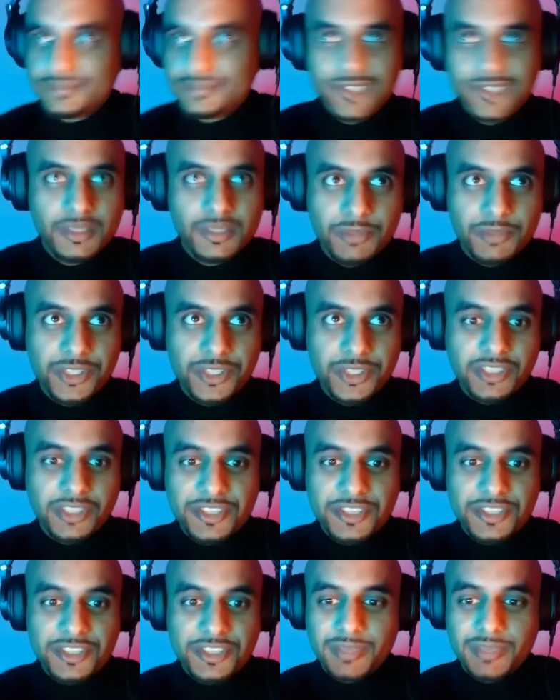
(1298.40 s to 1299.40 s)
Musical
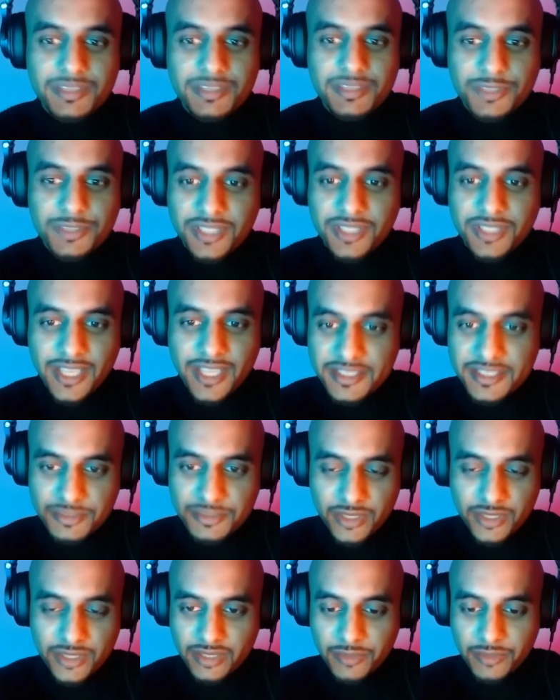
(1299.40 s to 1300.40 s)
instruments, music classes
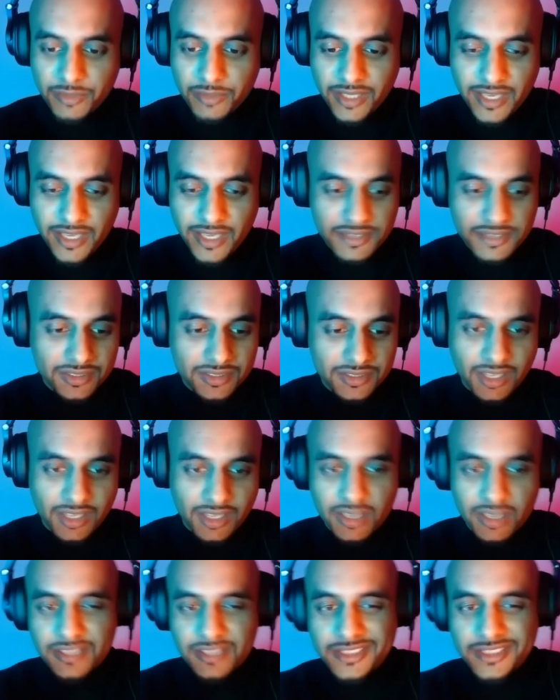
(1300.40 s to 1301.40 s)
were canceled.
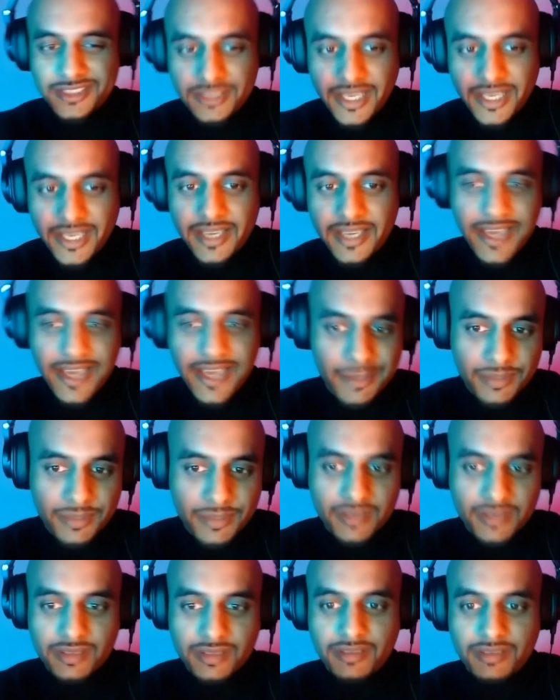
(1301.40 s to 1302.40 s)
Art still kind of
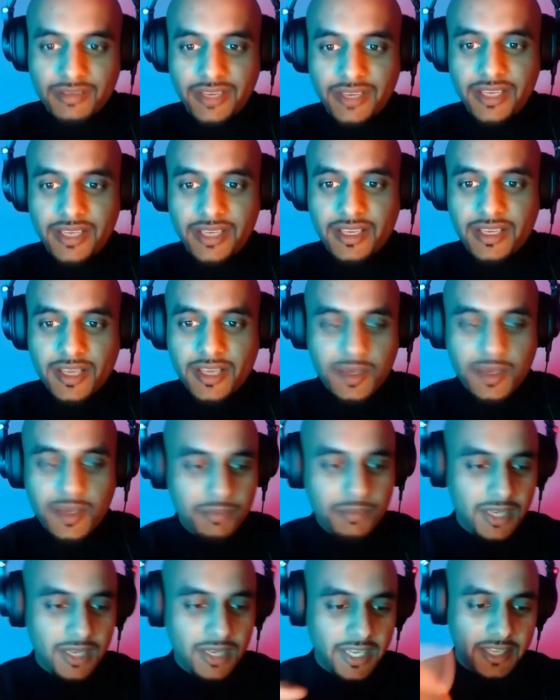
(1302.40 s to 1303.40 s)
happened, right?
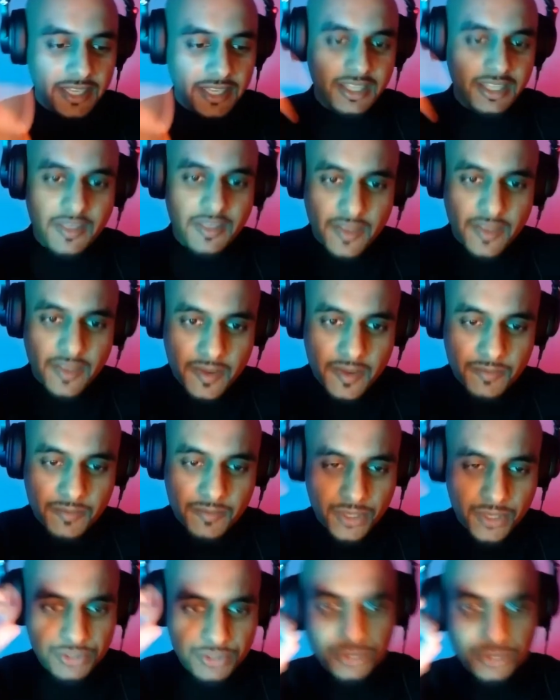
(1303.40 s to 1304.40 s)
But like, you
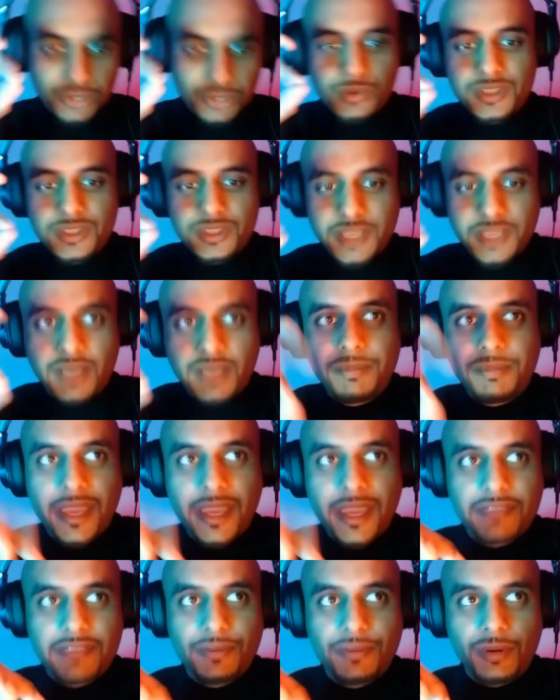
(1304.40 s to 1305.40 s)
know, schools are
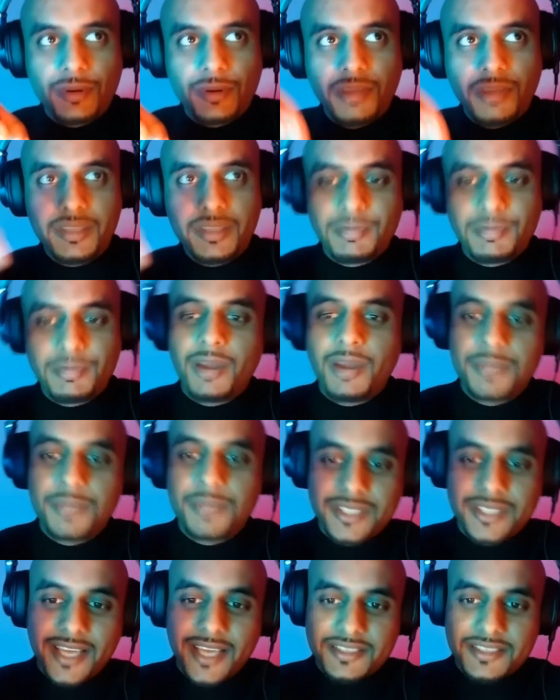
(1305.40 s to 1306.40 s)
paid for by the property
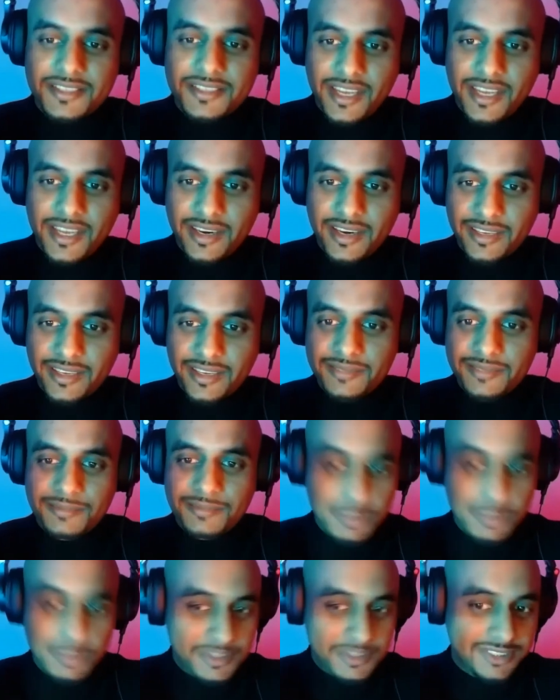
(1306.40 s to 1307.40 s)
taxes in the area.
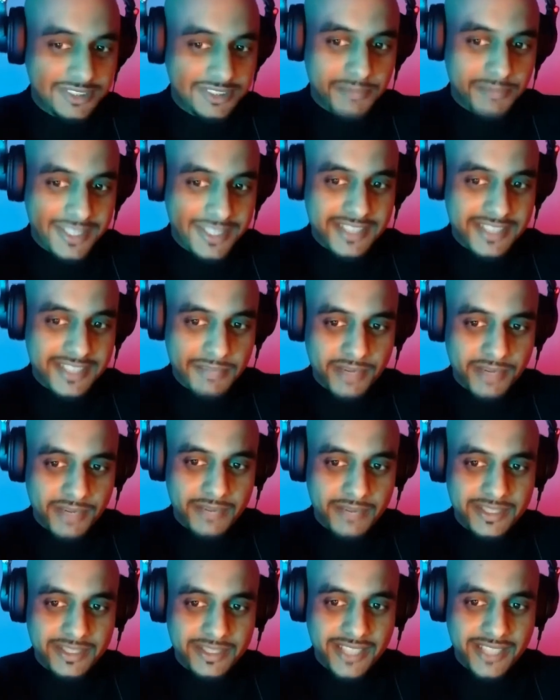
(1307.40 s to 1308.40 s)
People still pay the same
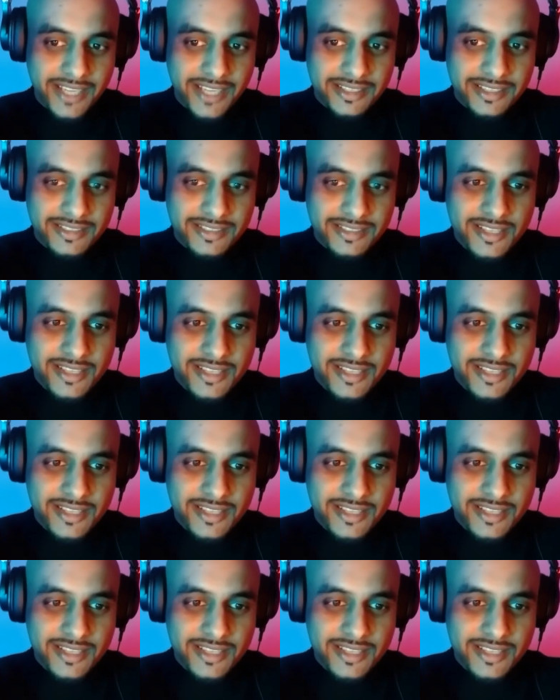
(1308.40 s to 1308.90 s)
property tax.